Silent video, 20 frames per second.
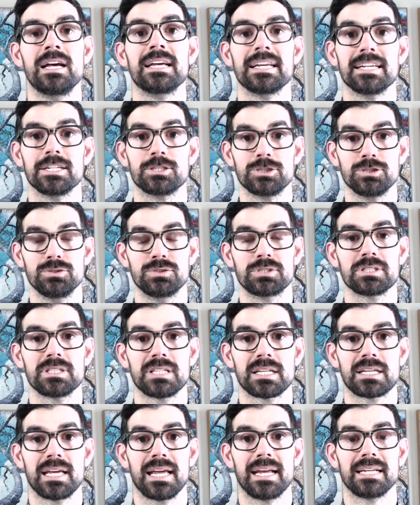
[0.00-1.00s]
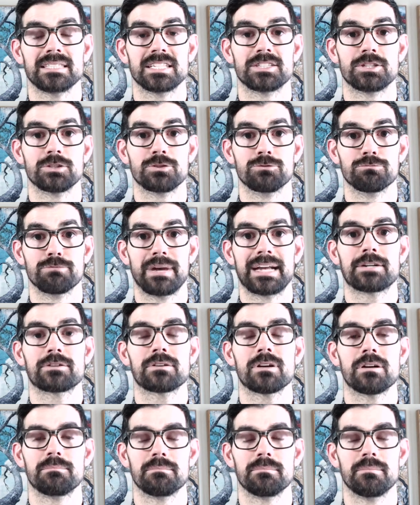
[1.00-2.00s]
It's usually the case that the greater
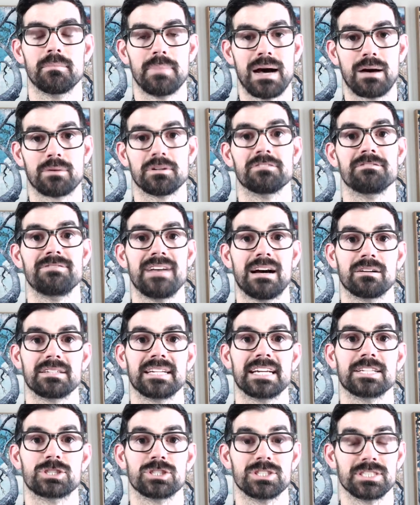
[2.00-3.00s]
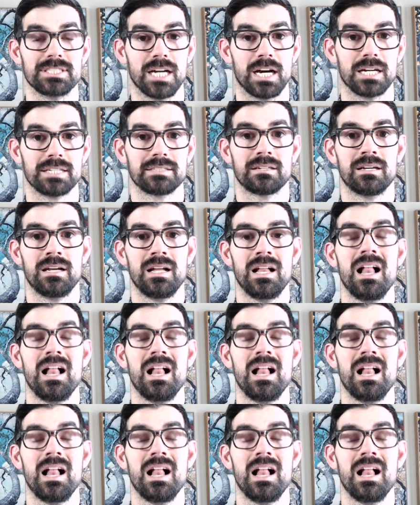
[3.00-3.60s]
amount of validation done,